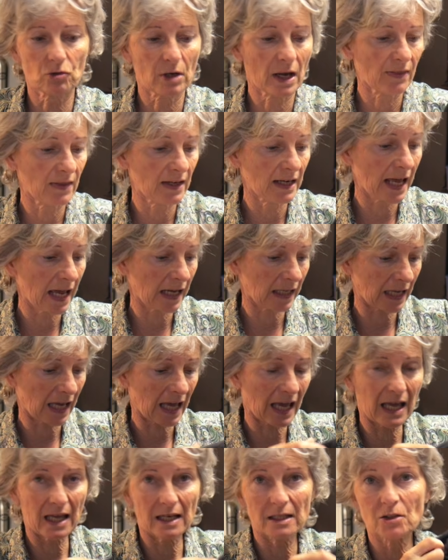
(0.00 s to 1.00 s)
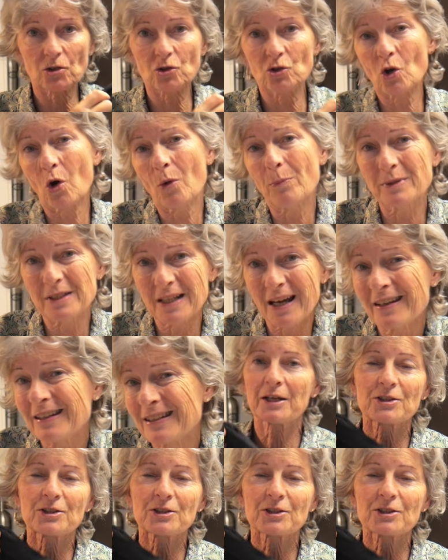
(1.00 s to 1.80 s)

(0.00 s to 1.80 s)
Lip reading: around the neck and job done.